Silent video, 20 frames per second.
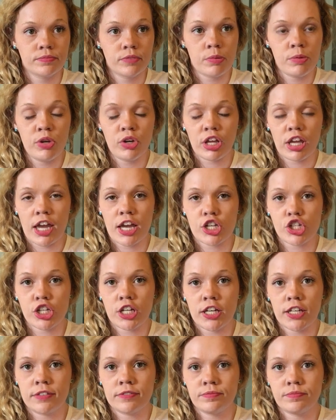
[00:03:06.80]

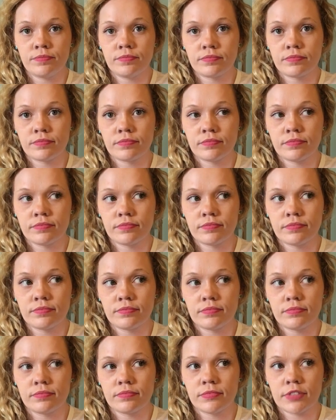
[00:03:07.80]
communication
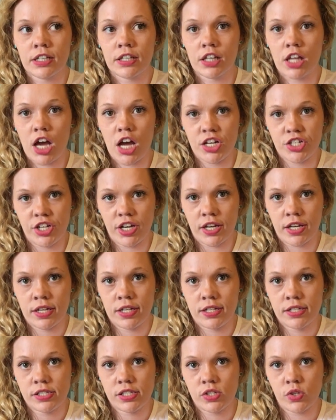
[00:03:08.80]
and logic.
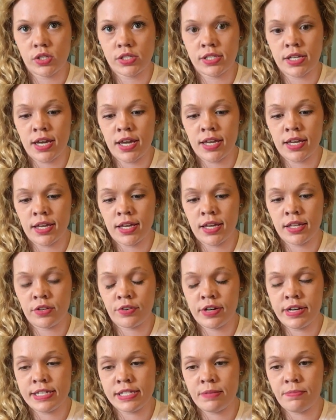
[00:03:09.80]
So it's like in
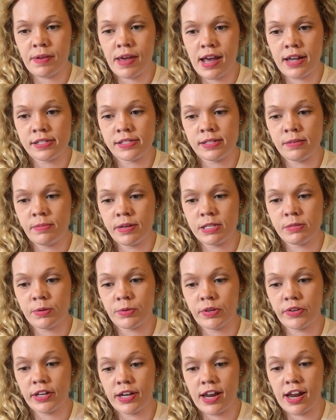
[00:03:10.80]
the recent past, somebody's
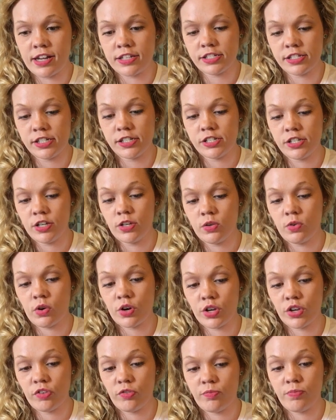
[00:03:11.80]
been really nasty to you,
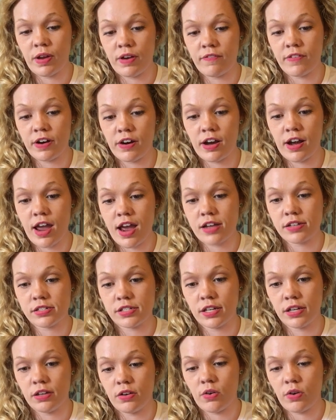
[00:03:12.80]
or you've been very
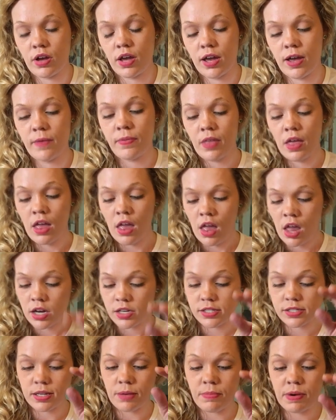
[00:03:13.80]
nasty, okay,
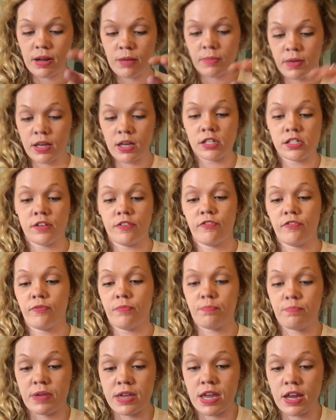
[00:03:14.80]
to somebody because of
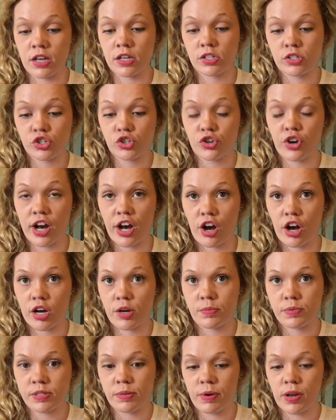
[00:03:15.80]
being
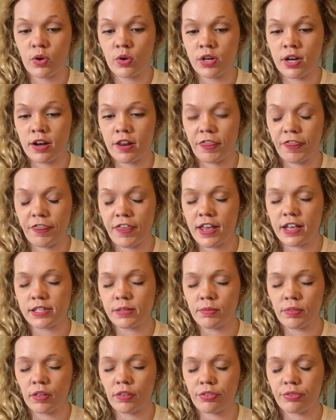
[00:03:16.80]
triggered. Somebody who didn't think
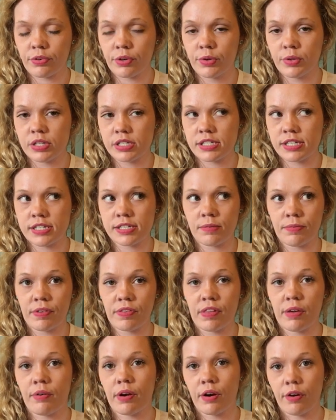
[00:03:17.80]
something through and says
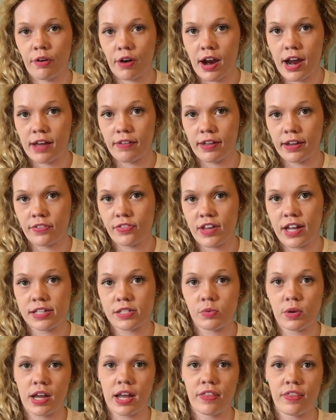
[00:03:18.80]
something they regret. Like
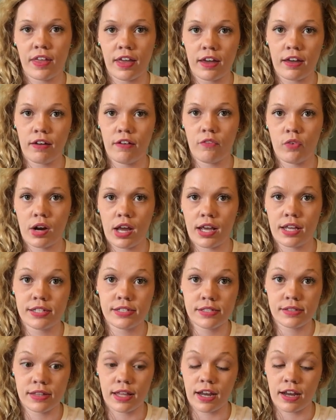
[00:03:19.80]
that's what I think of when I
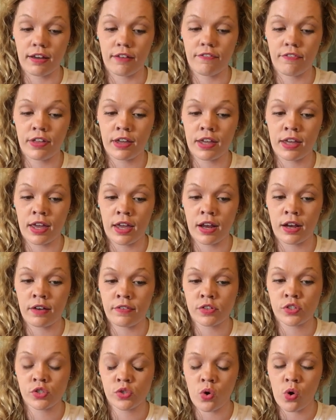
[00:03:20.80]
think of the King
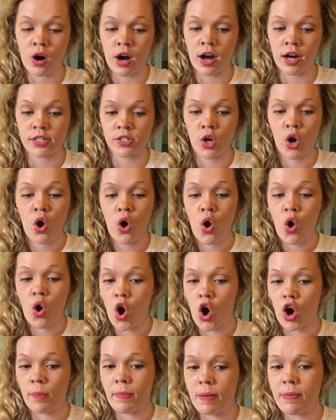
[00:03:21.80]
of Swords.
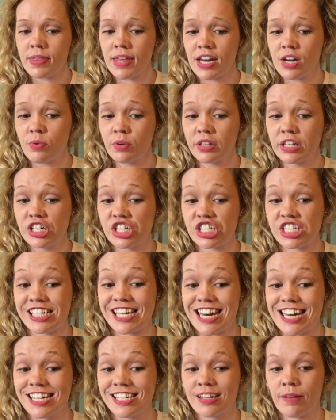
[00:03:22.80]
Or maybe they really just
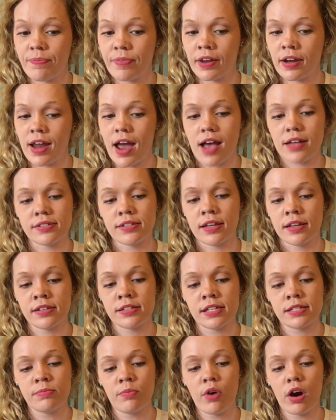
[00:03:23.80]
did something nasty,
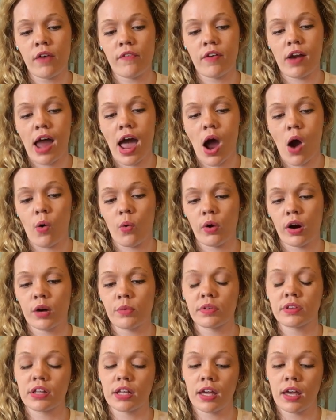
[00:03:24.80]
because it's more of an
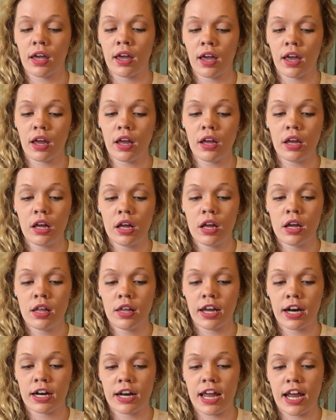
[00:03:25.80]
outward with the King,
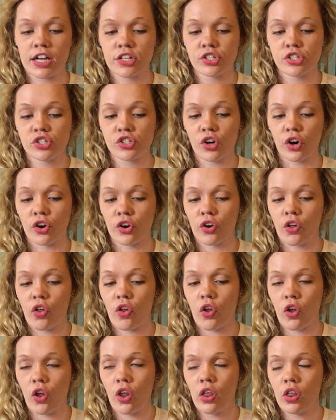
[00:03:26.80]
like an
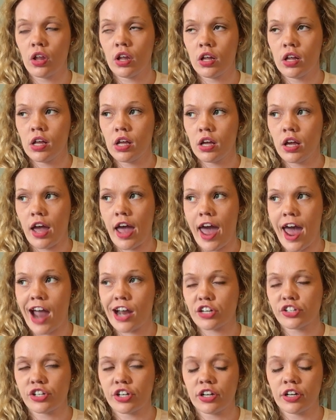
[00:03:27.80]
external
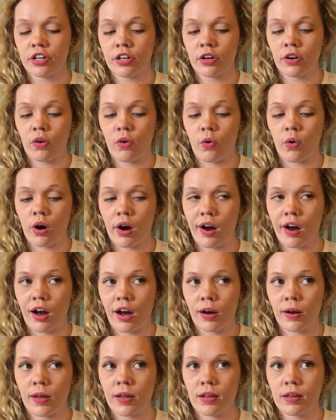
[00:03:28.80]
action,
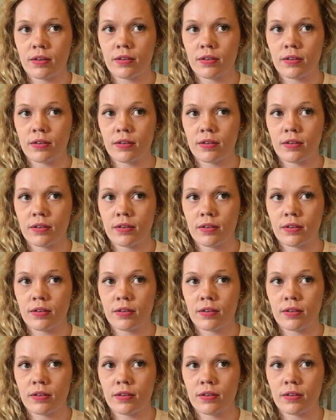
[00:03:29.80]
or,